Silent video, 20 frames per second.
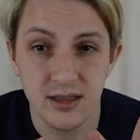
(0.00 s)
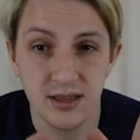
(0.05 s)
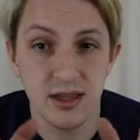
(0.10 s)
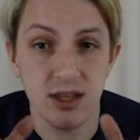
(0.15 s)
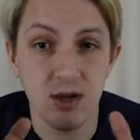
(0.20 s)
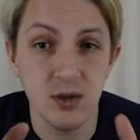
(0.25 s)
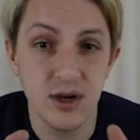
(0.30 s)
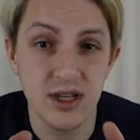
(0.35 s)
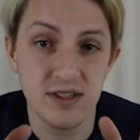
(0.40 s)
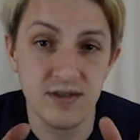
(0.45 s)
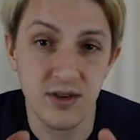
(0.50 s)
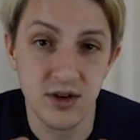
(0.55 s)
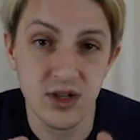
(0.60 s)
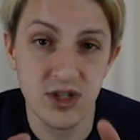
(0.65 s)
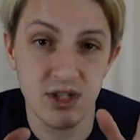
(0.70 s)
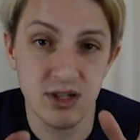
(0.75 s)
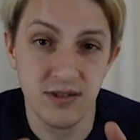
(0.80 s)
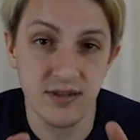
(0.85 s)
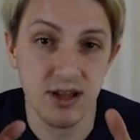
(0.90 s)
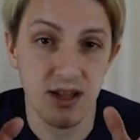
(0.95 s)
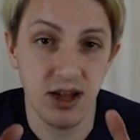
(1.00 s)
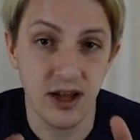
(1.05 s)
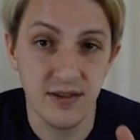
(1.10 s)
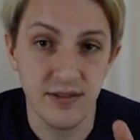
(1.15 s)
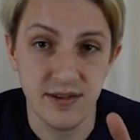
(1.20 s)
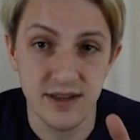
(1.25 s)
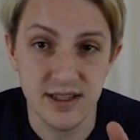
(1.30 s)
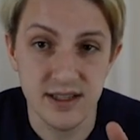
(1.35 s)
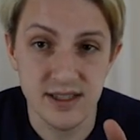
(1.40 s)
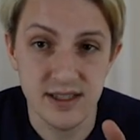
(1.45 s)
the US version of The
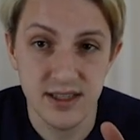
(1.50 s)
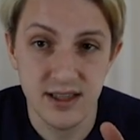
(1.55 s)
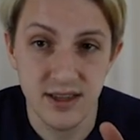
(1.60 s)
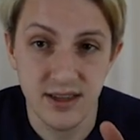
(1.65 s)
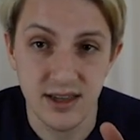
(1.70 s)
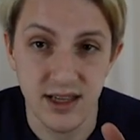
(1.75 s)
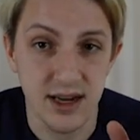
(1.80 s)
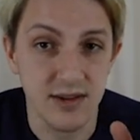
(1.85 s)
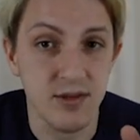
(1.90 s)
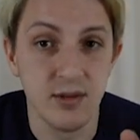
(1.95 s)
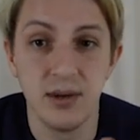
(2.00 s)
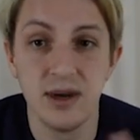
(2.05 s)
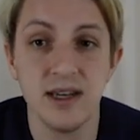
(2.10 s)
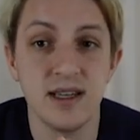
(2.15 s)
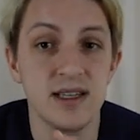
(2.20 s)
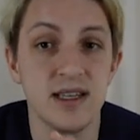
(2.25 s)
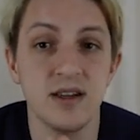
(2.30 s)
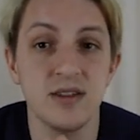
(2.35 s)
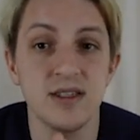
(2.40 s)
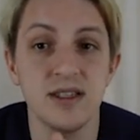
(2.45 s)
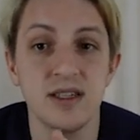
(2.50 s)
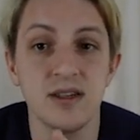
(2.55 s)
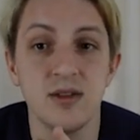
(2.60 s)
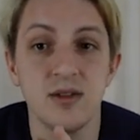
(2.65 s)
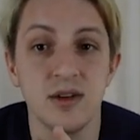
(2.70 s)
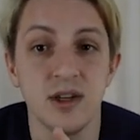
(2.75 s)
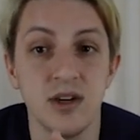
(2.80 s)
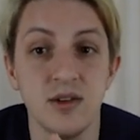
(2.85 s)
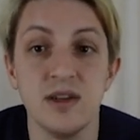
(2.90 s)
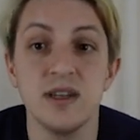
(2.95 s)
Office that everybody tells
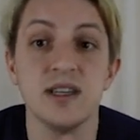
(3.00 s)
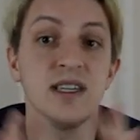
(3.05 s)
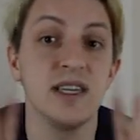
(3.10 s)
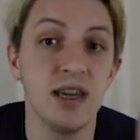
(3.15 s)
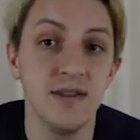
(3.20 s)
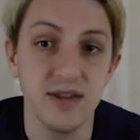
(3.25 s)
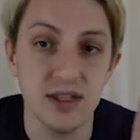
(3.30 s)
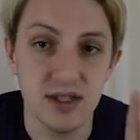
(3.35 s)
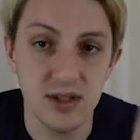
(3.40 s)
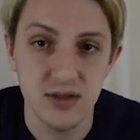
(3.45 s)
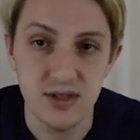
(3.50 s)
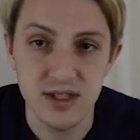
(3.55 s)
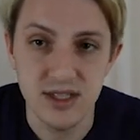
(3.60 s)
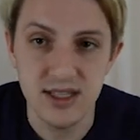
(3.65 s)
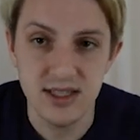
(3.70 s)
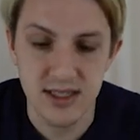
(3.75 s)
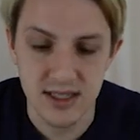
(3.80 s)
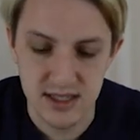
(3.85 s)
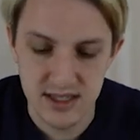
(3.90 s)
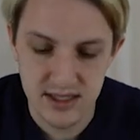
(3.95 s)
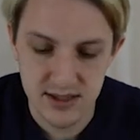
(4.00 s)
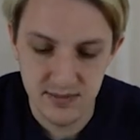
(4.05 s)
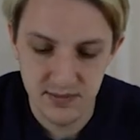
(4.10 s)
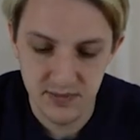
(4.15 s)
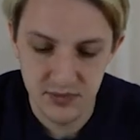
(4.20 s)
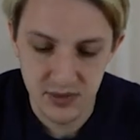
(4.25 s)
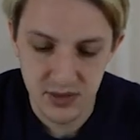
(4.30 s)
you you need to give it 2 seasons.